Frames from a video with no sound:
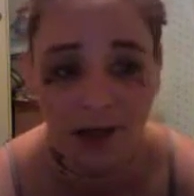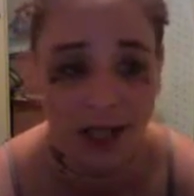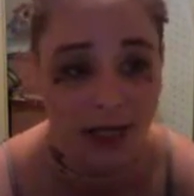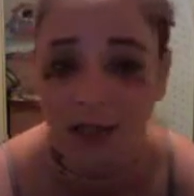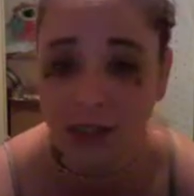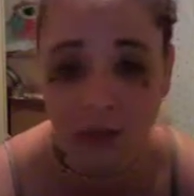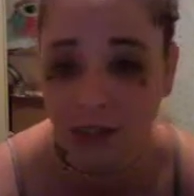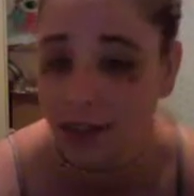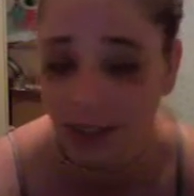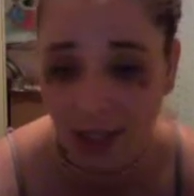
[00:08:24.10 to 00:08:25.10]
that I, this
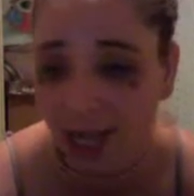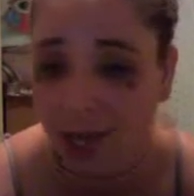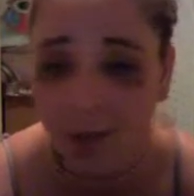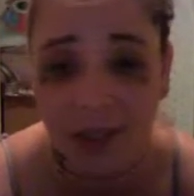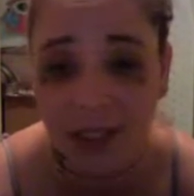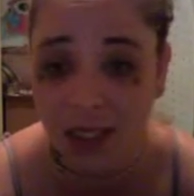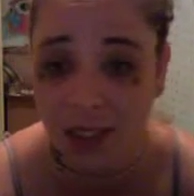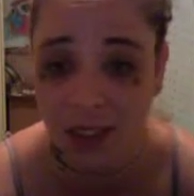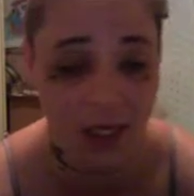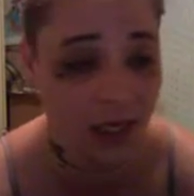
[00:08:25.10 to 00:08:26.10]
wasn't going to happen
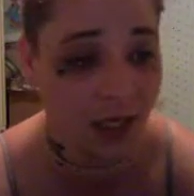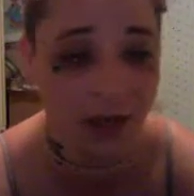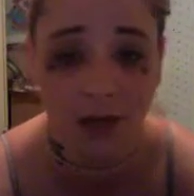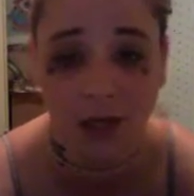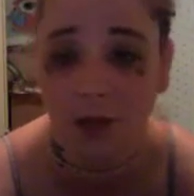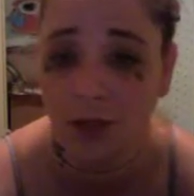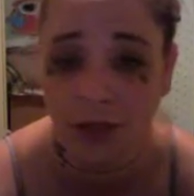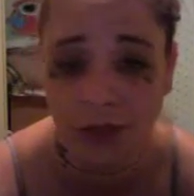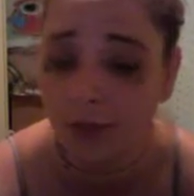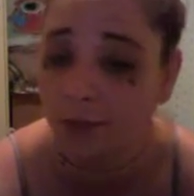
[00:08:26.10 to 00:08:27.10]
again. And I don't care what
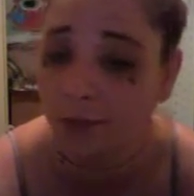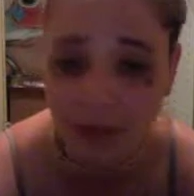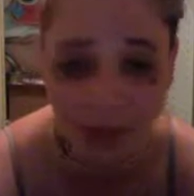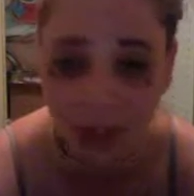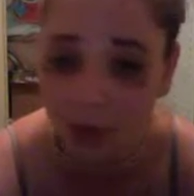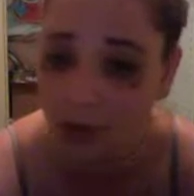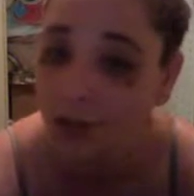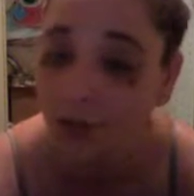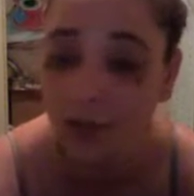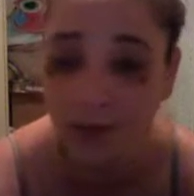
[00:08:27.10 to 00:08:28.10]
you people say or
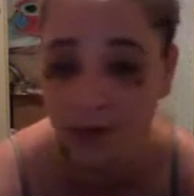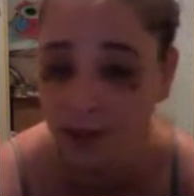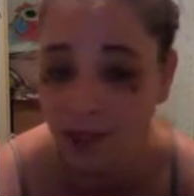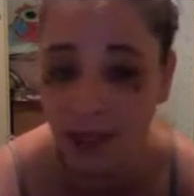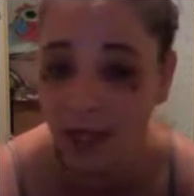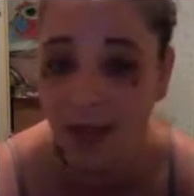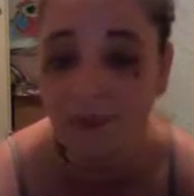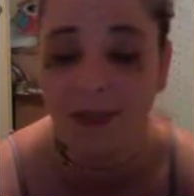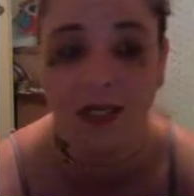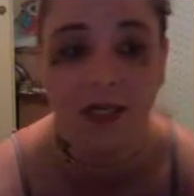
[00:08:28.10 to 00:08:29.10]
do, I'm, it's not
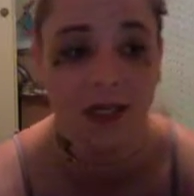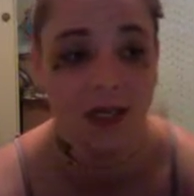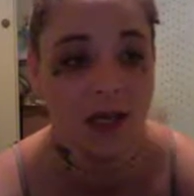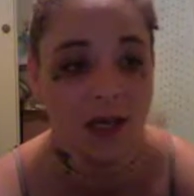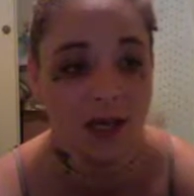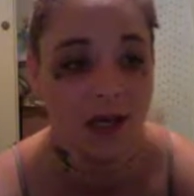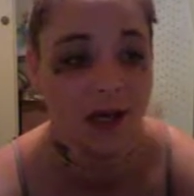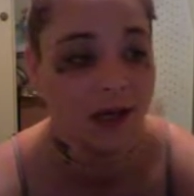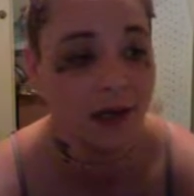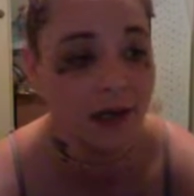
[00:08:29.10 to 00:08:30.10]
happening.
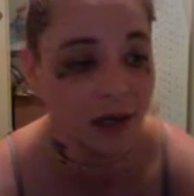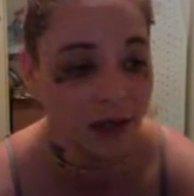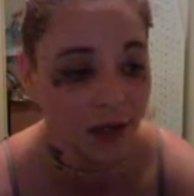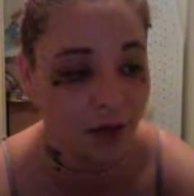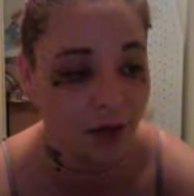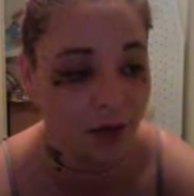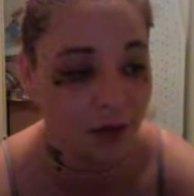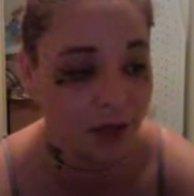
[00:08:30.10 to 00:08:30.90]
And uh, I always told